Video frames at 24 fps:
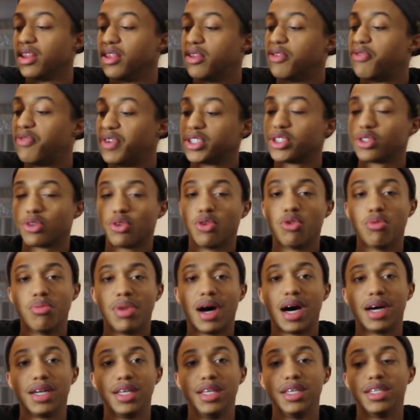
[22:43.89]
the physical
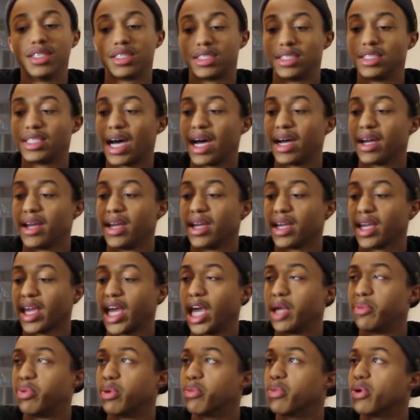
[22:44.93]
body is not
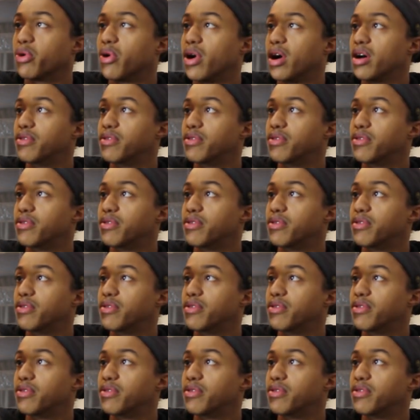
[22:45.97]
capable